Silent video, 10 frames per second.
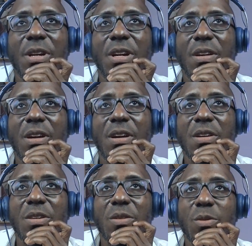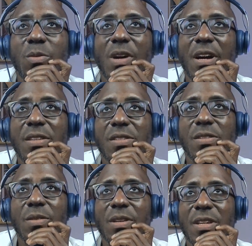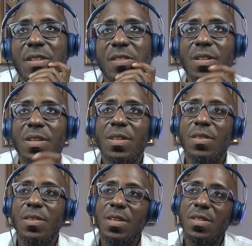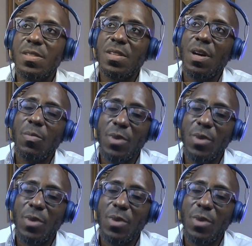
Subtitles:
here are you at easily the top.